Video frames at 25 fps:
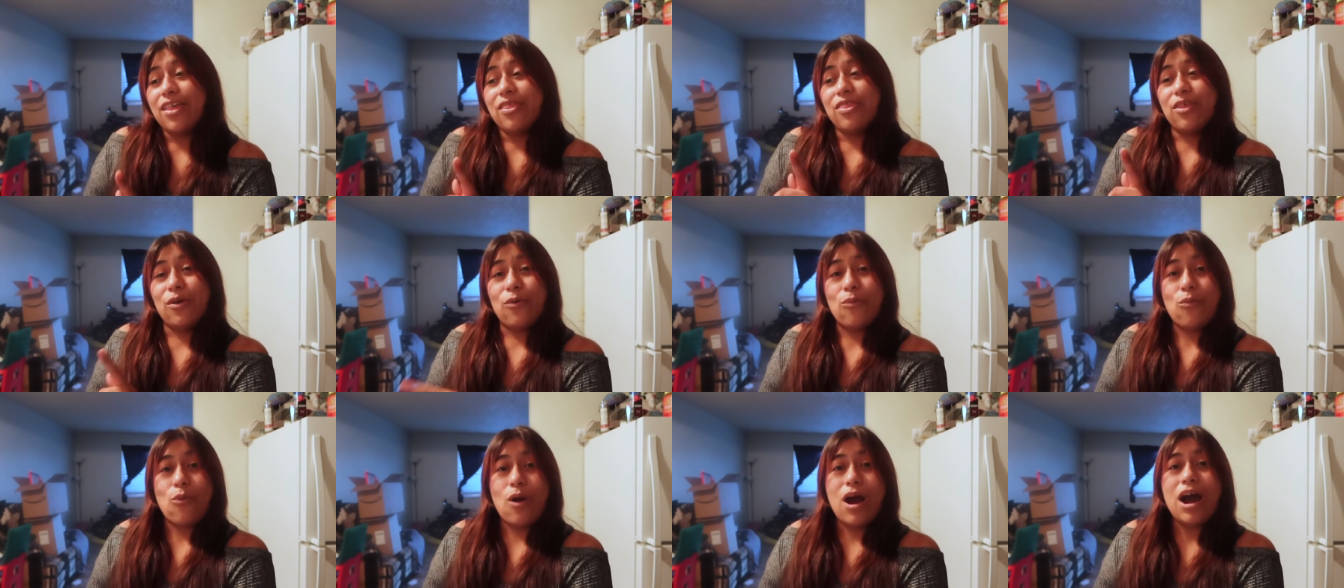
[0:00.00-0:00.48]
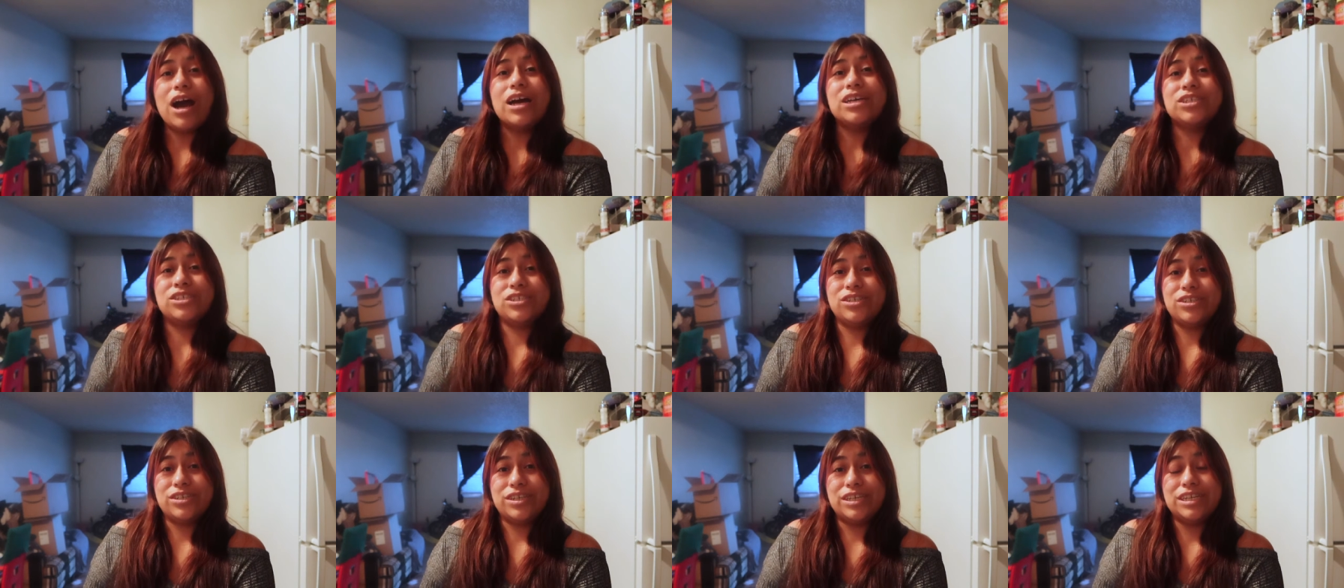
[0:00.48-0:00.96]
the
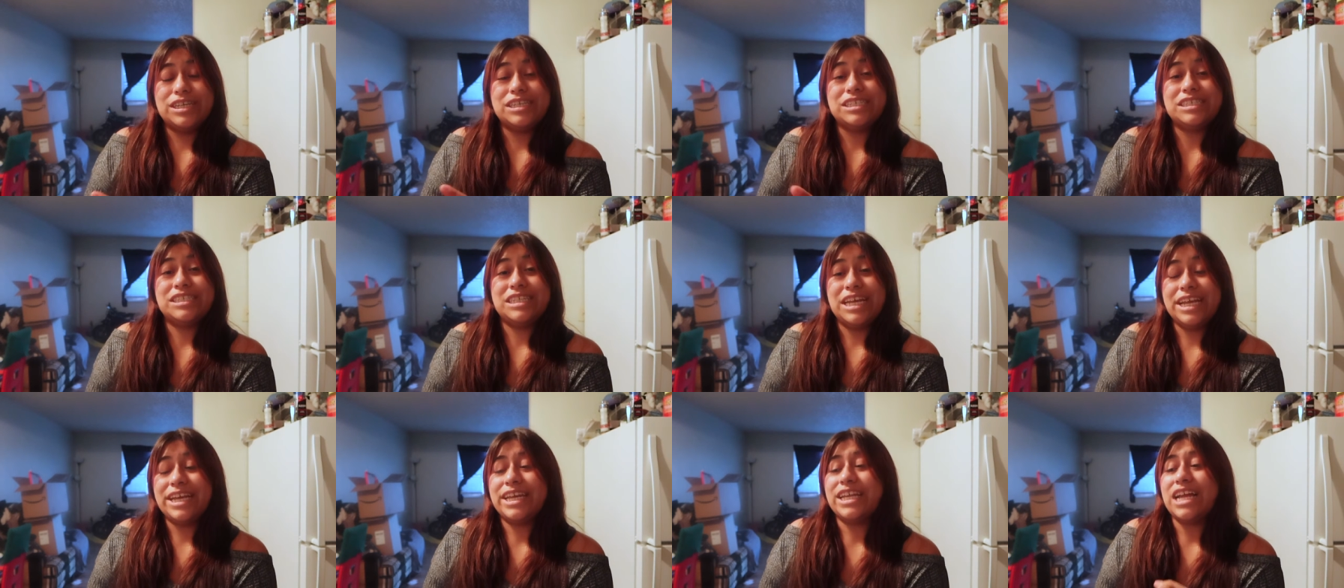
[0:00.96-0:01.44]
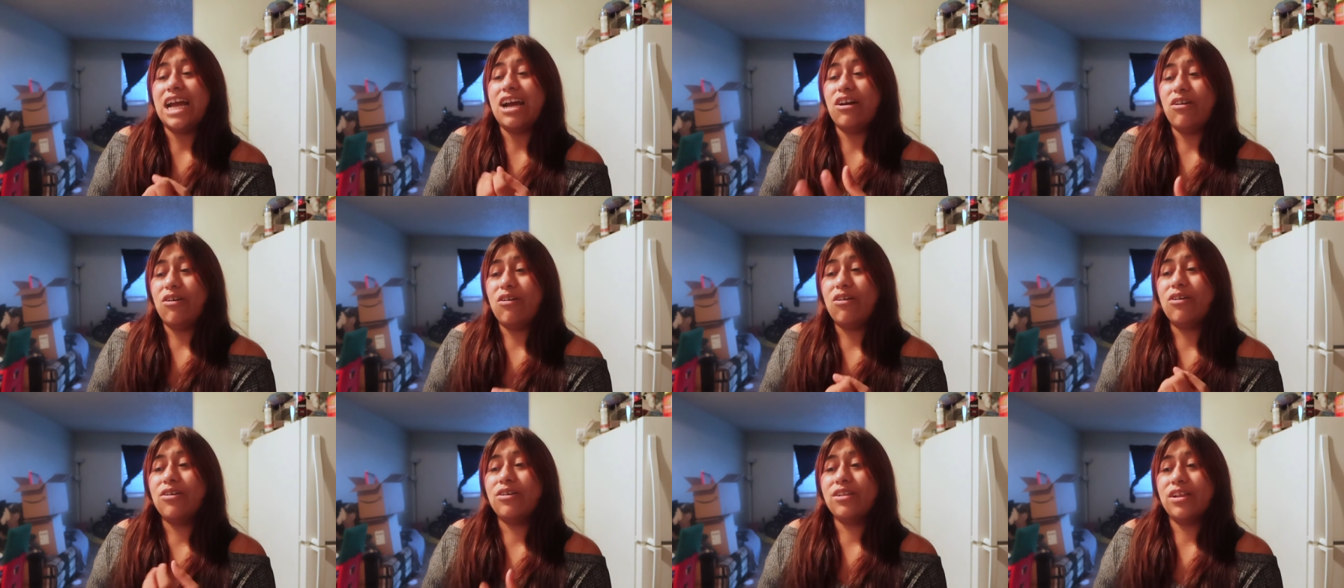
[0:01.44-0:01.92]
washer is taking
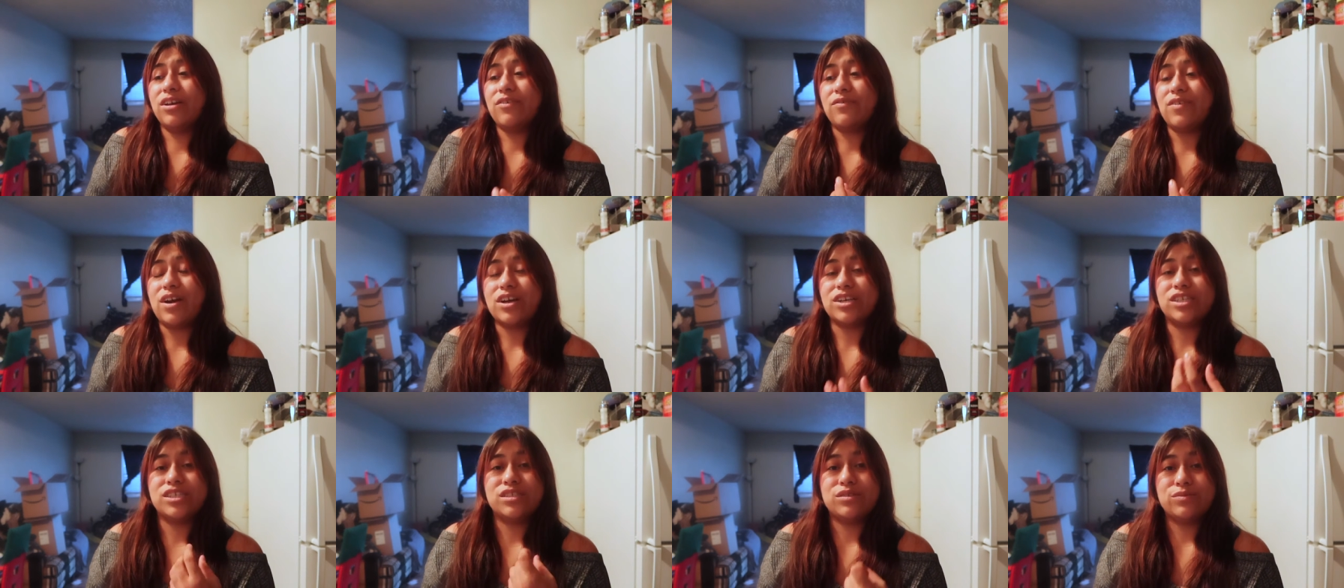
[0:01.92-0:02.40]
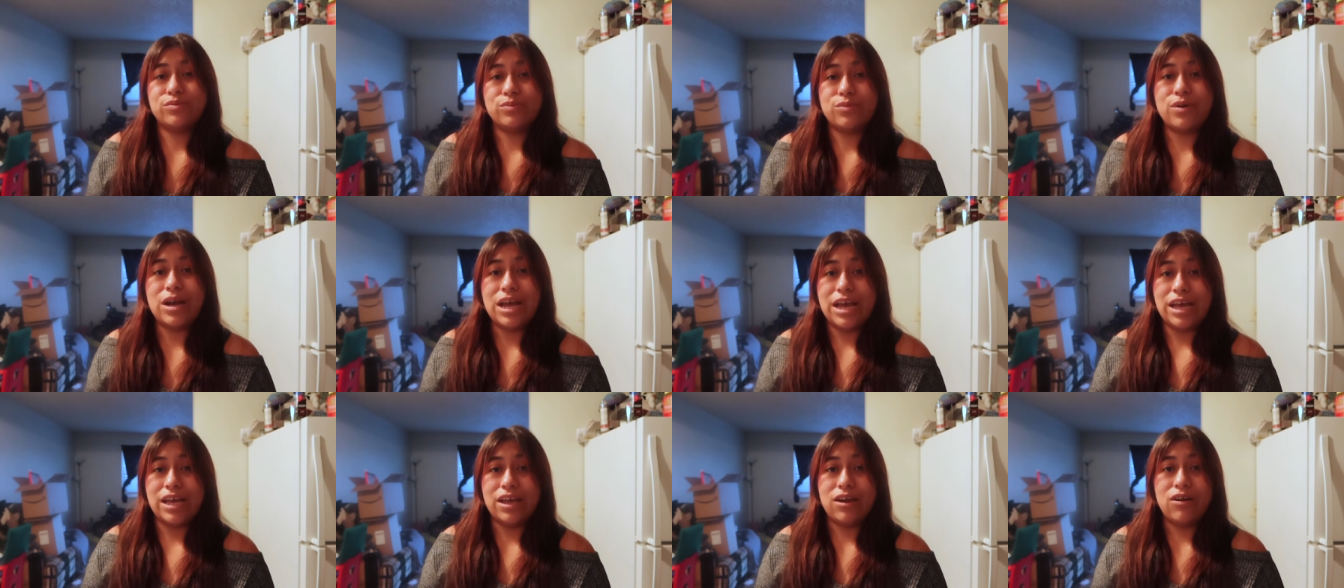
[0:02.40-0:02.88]
out all of our
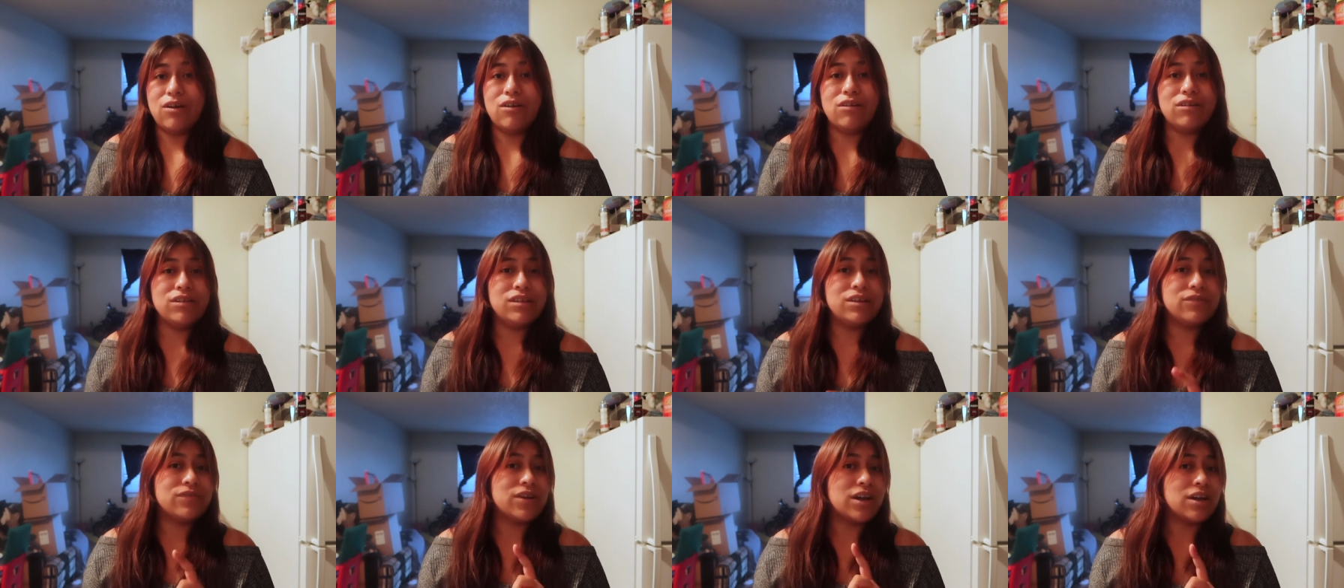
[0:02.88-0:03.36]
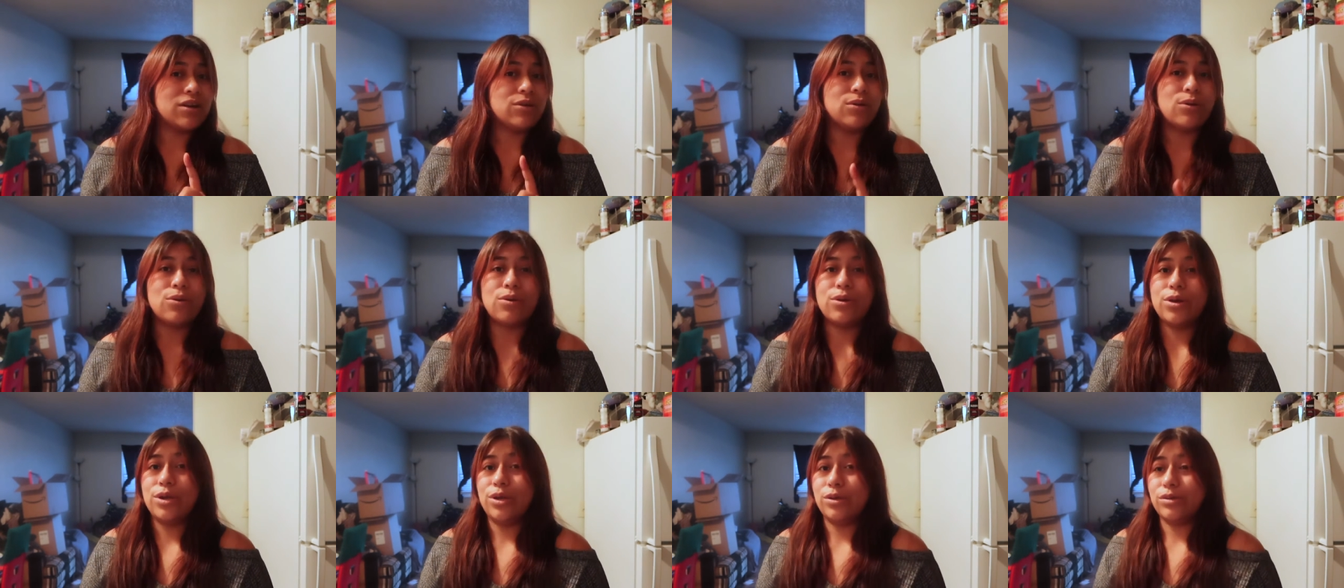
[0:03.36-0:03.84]
sweat, all of our
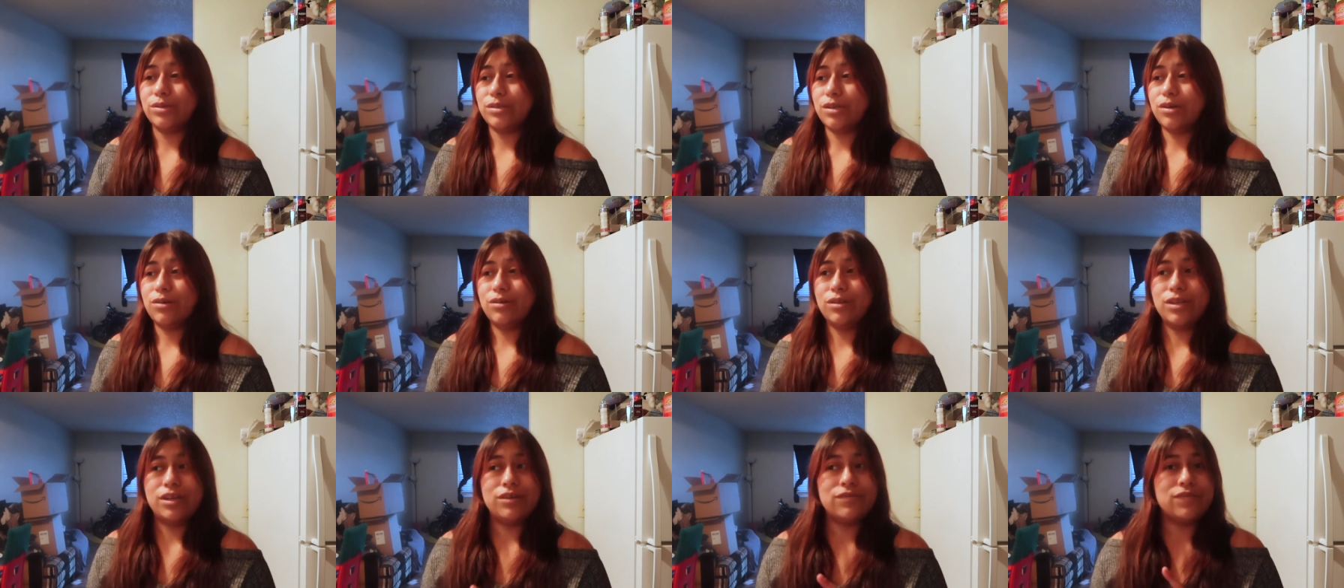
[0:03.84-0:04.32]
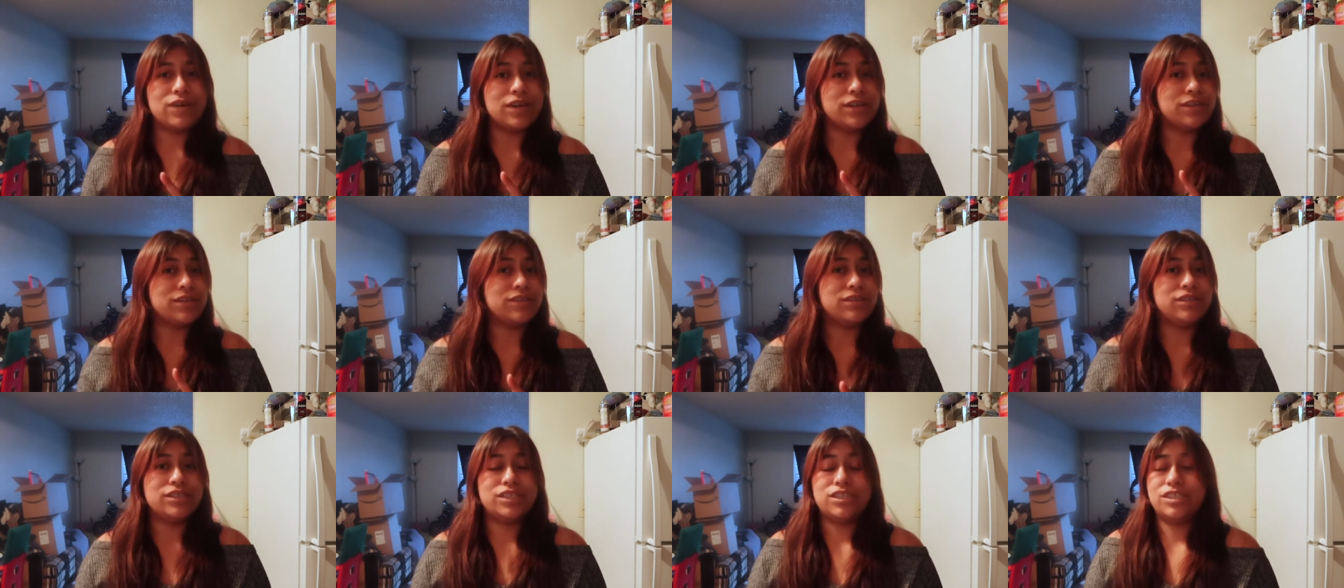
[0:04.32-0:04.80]
oils, all of
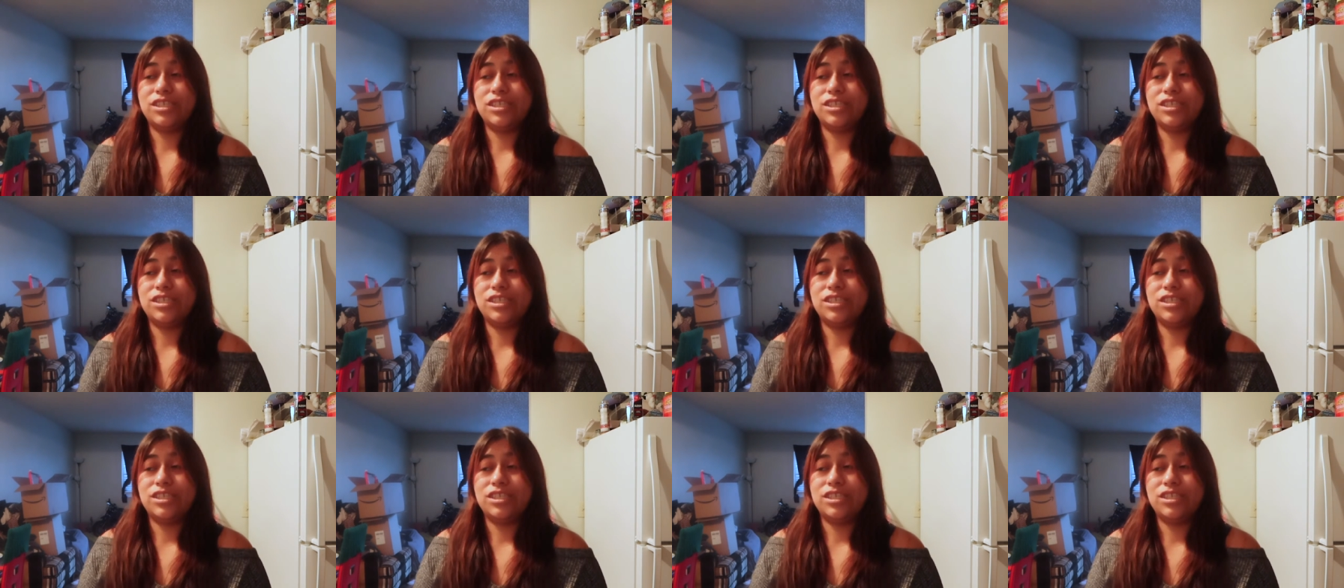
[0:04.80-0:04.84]
our